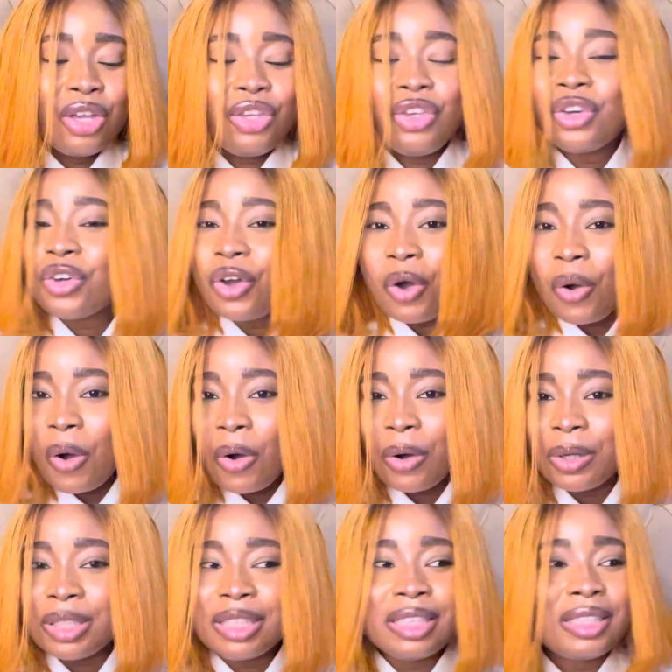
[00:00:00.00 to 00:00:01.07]
you go
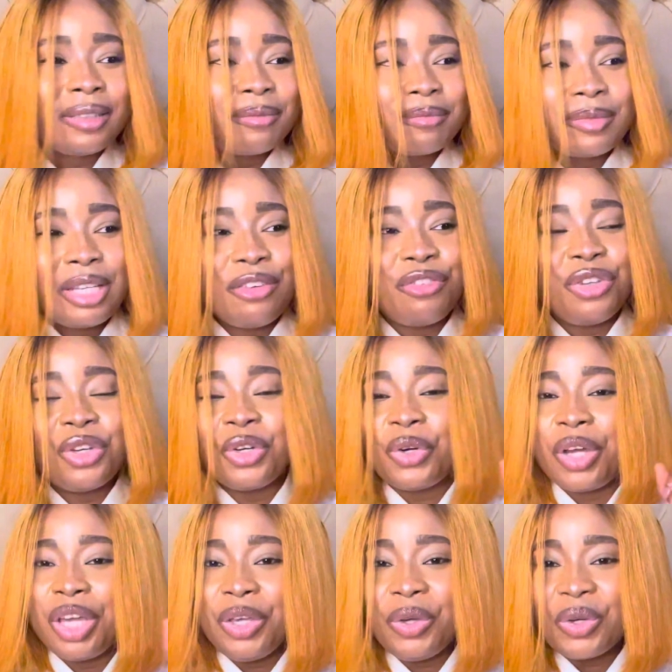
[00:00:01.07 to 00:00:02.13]
on if
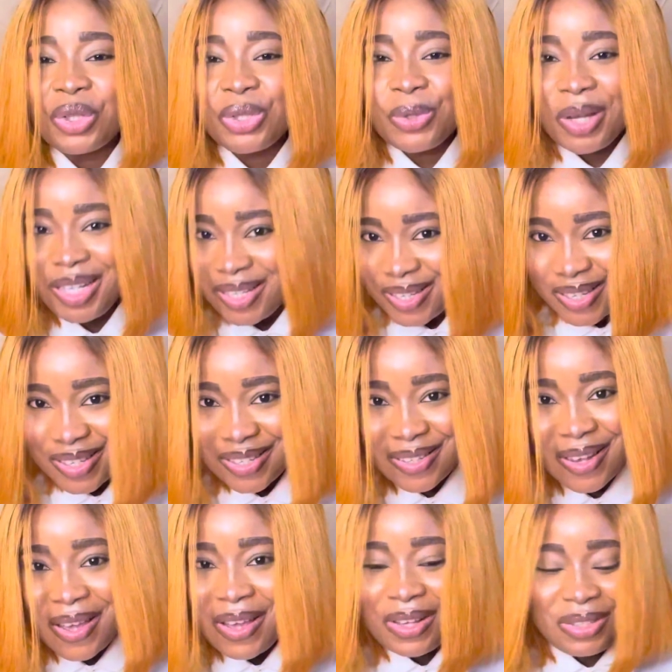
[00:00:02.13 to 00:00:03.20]
you're in your 20s